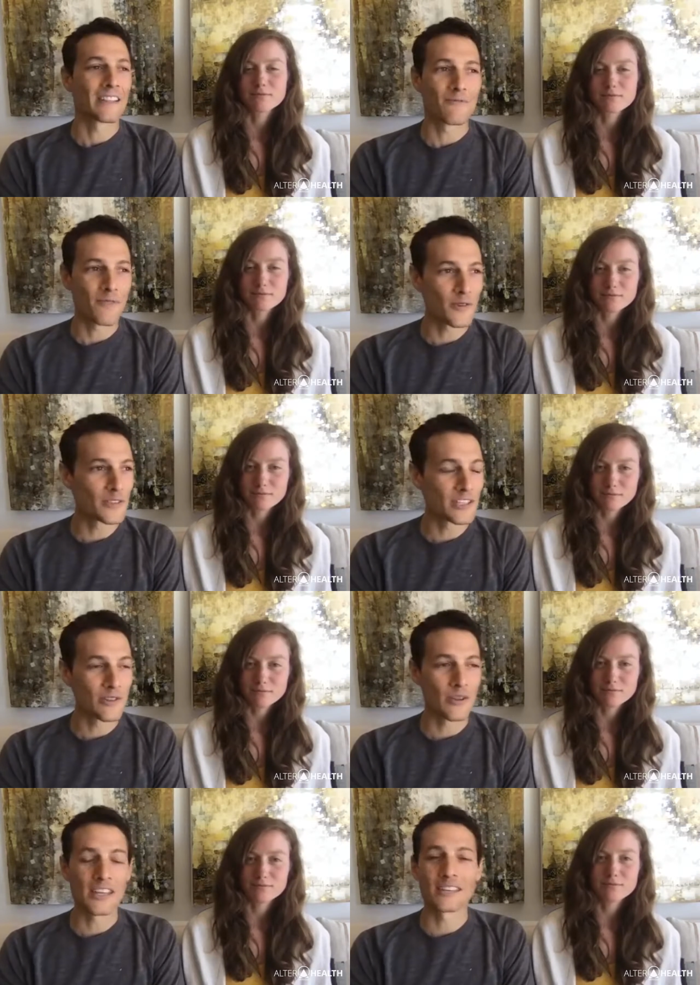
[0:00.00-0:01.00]
Speaker 1: foods
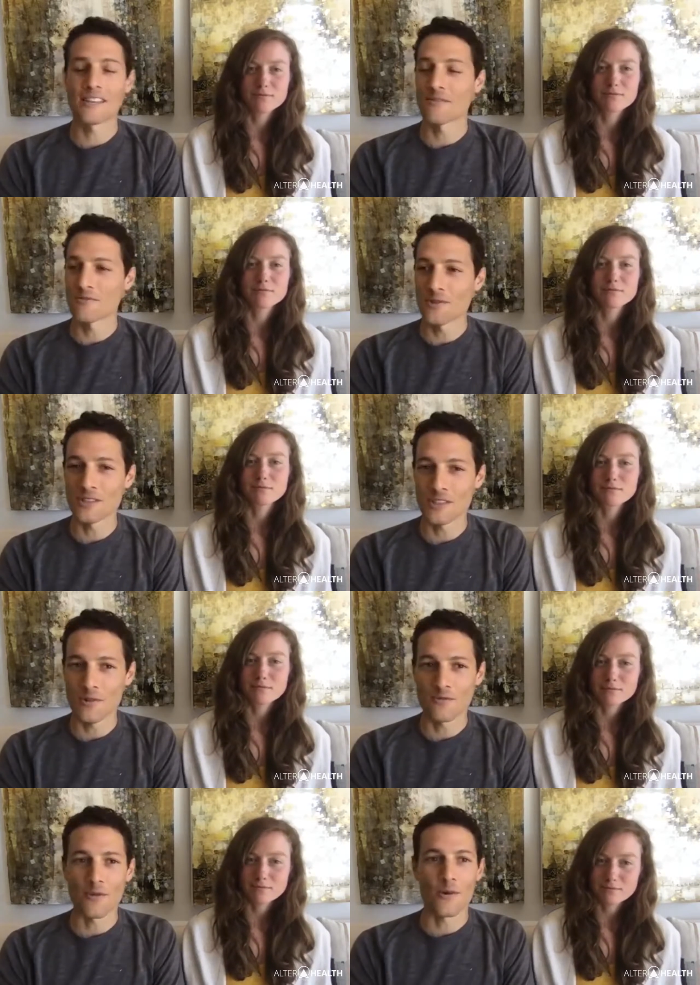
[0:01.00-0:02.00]
to eat, the foods
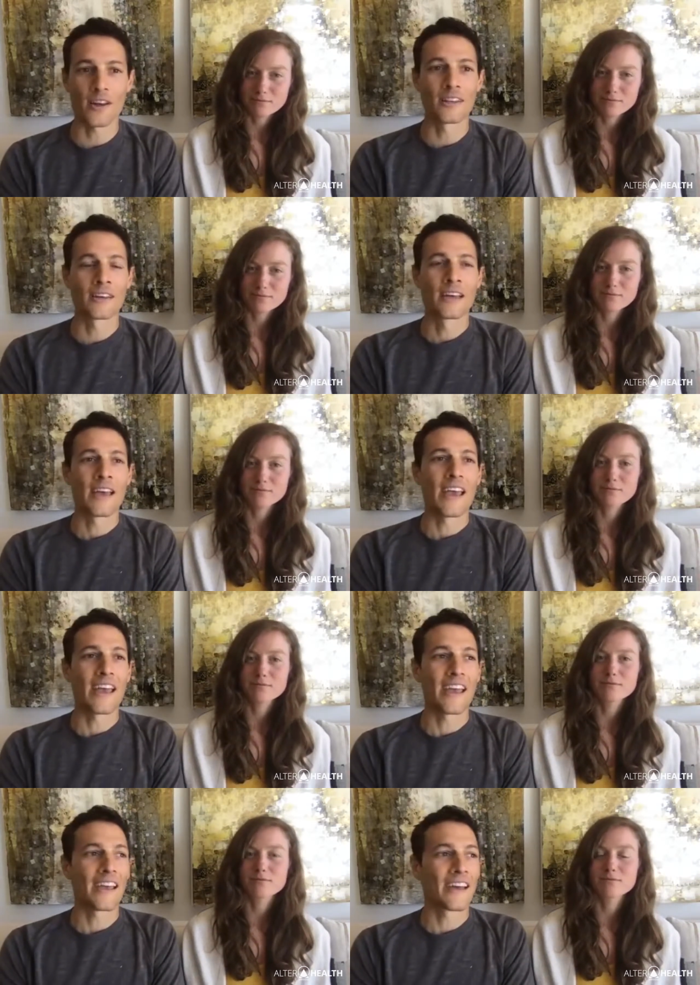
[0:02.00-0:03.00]
to avoid,
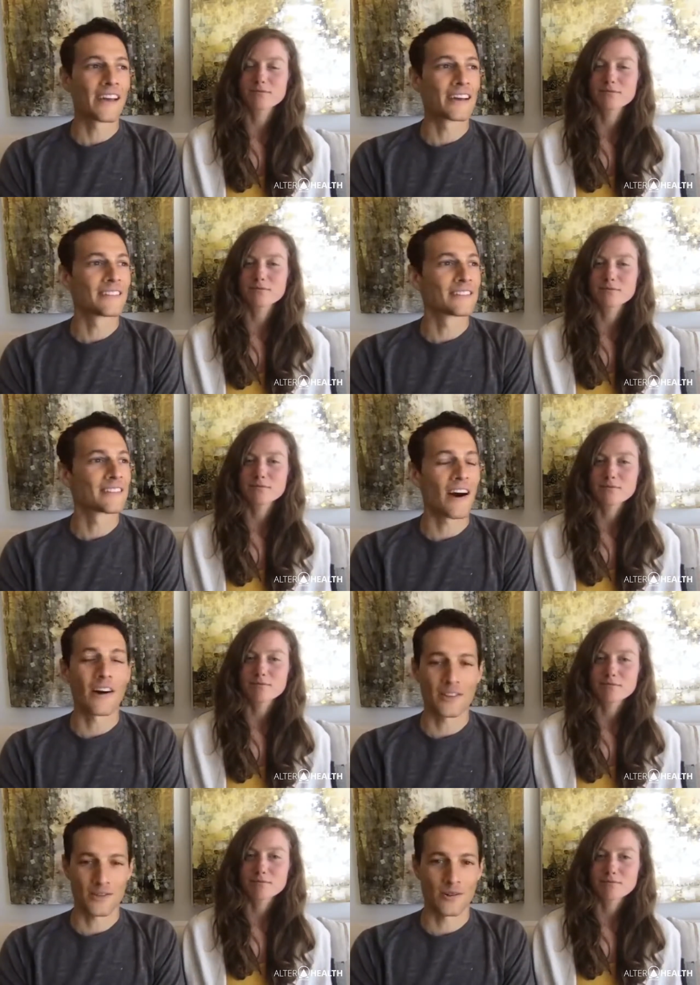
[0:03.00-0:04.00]
and
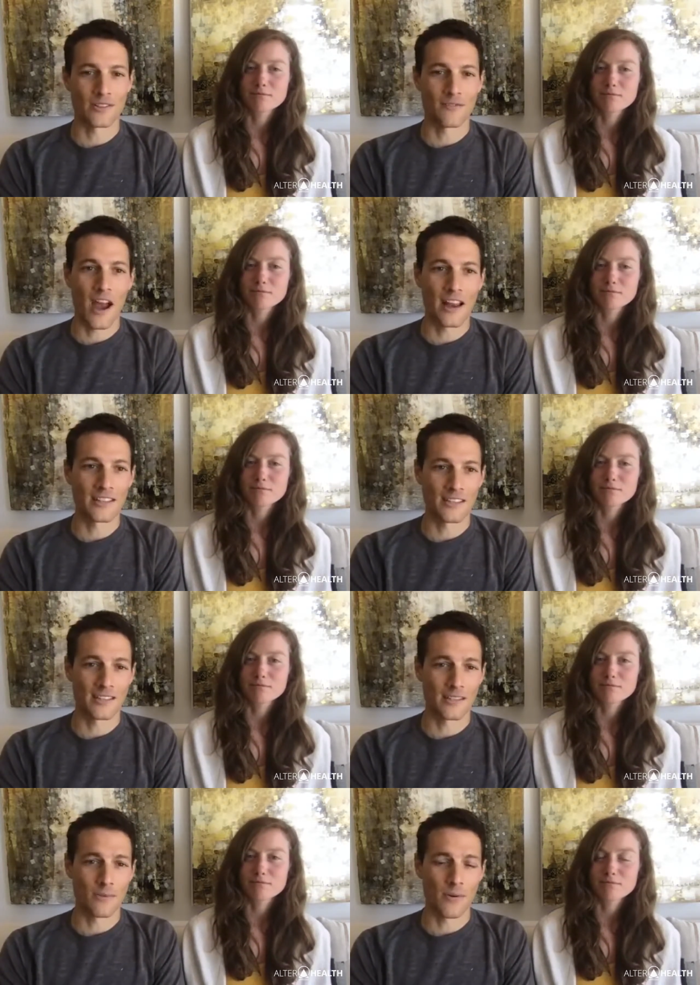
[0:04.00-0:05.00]
all sorts of guidance
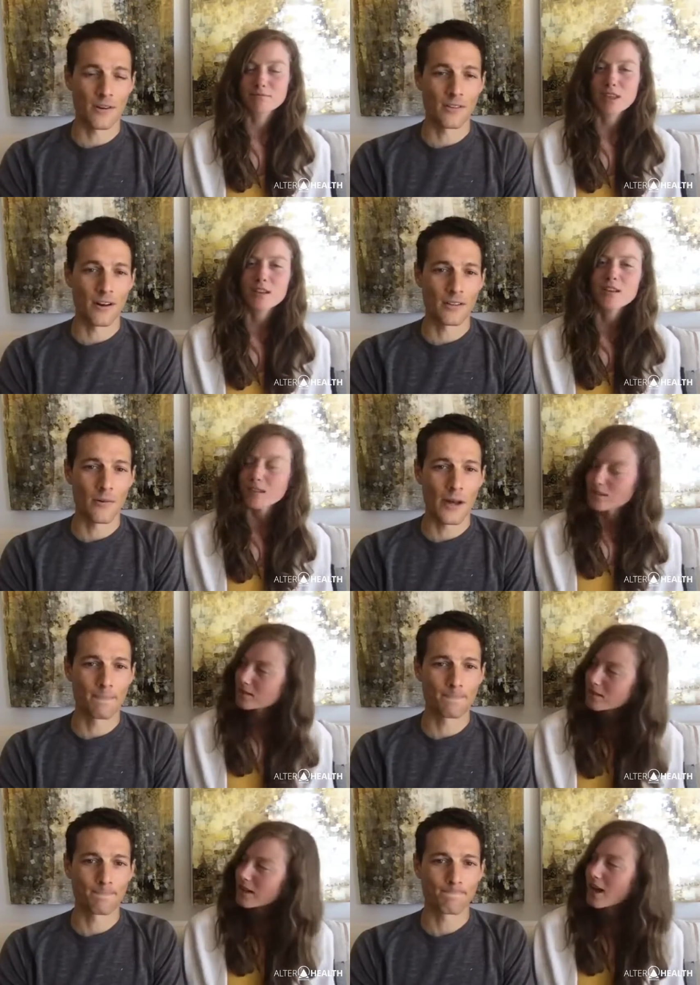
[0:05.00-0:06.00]
and support along the way.
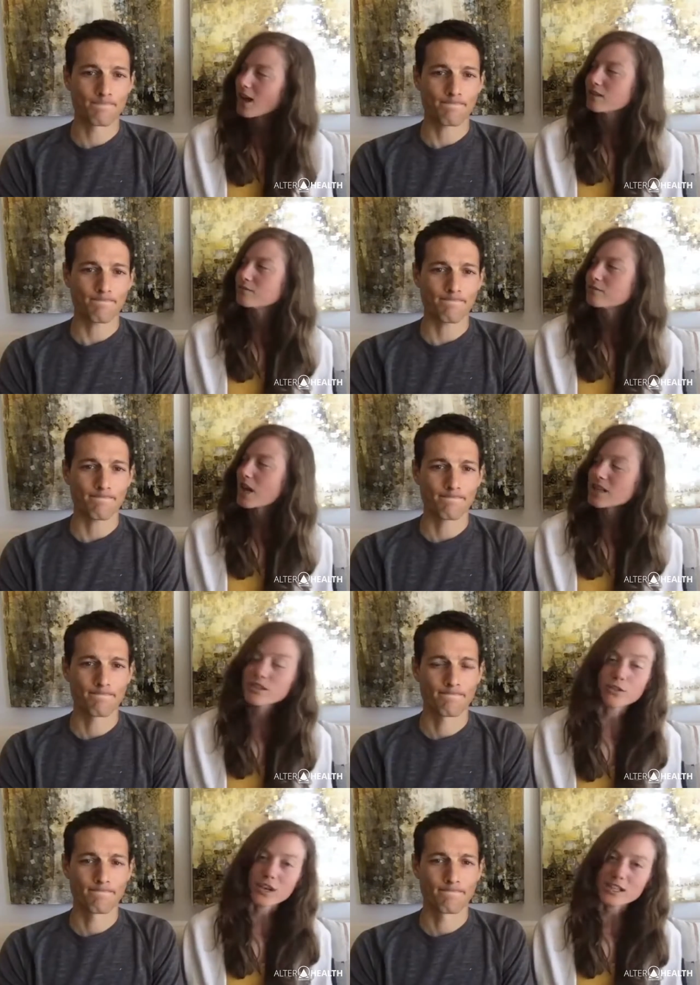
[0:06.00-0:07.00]
Speaker 2: Yeah, lots
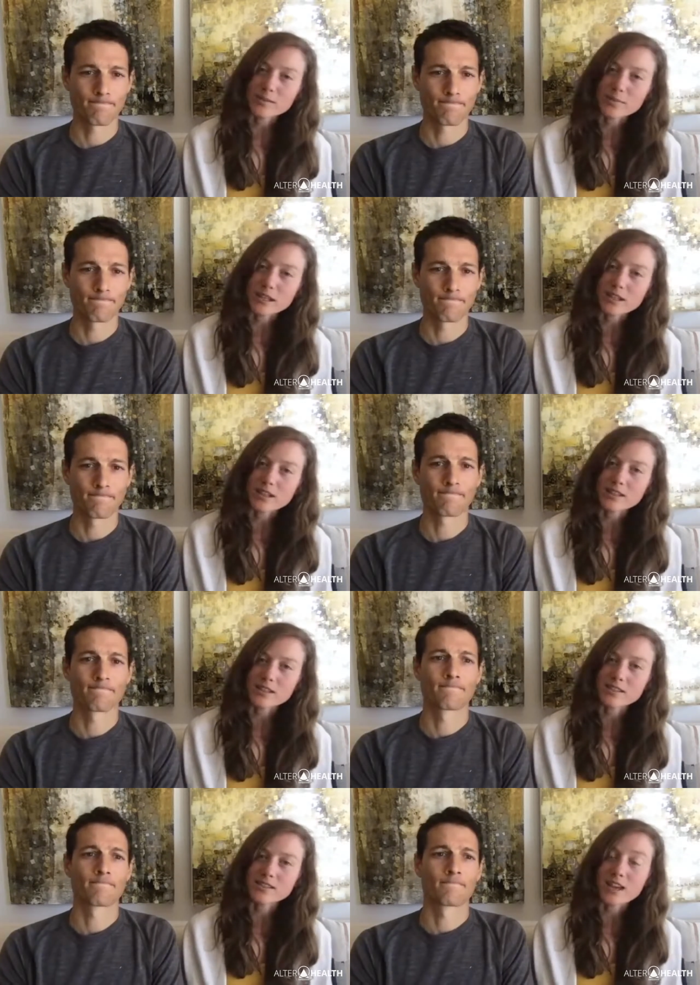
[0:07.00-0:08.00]
of
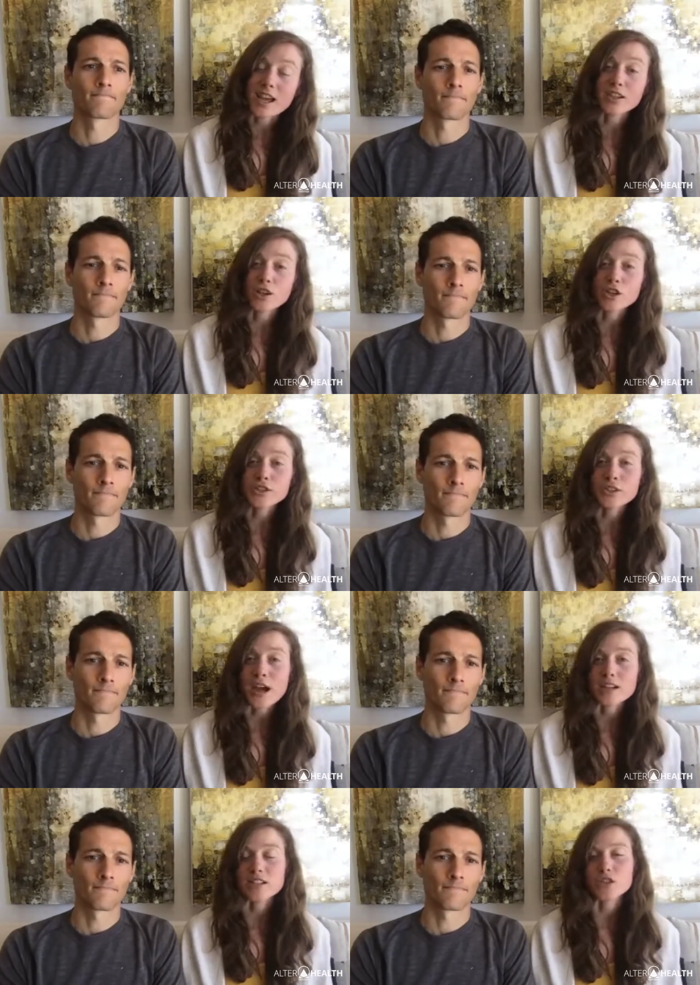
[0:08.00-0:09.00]
recipes and also
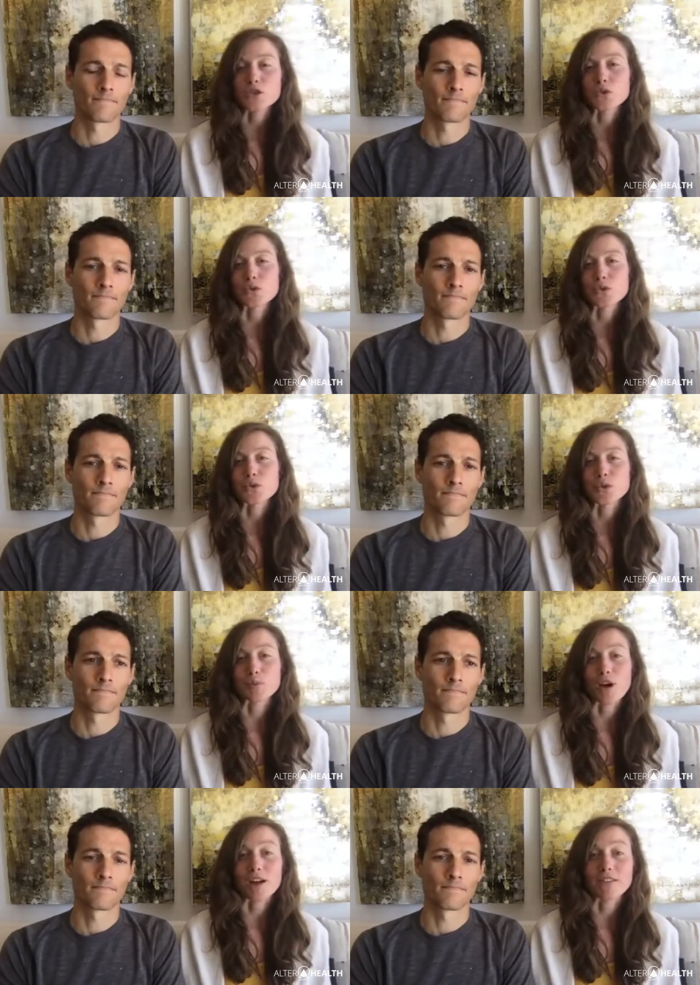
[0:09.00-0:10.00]
access to the
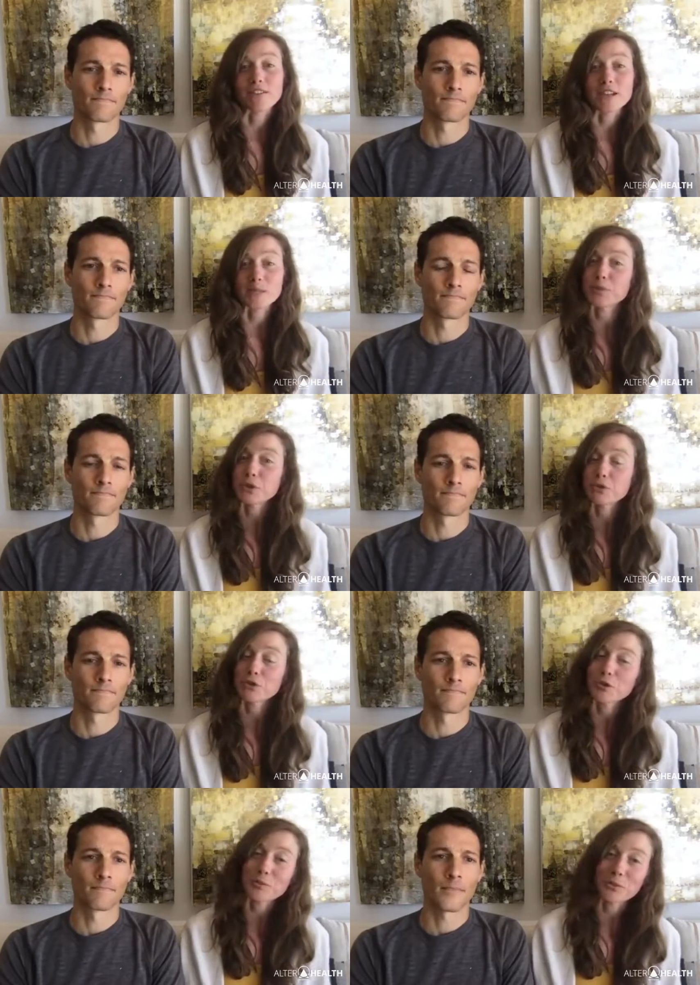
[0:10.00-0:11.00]
private Facebook
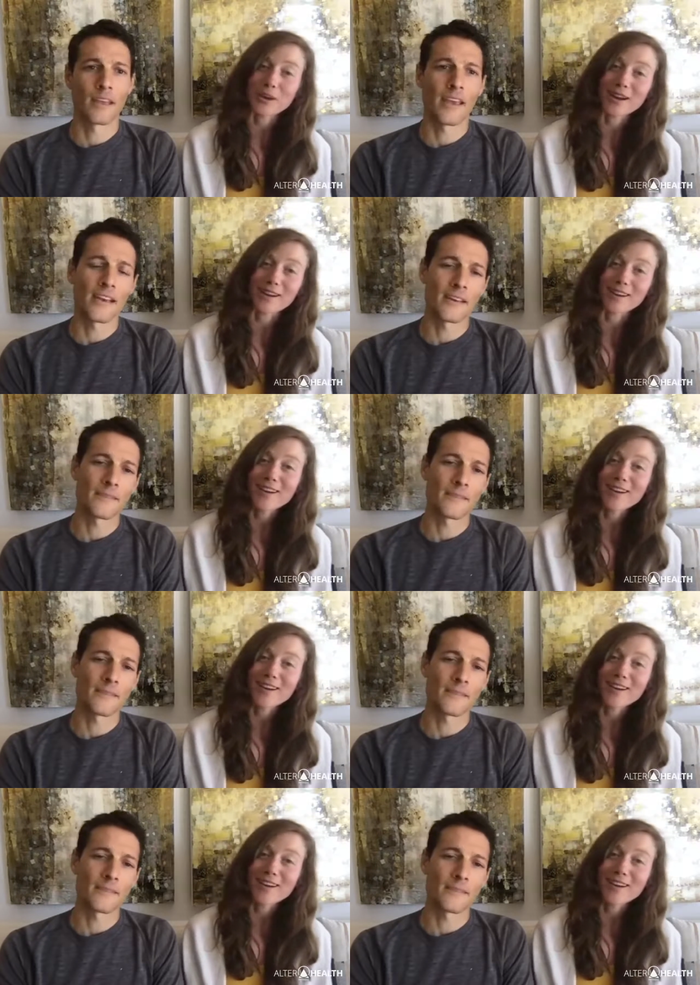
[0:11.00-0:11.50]
group where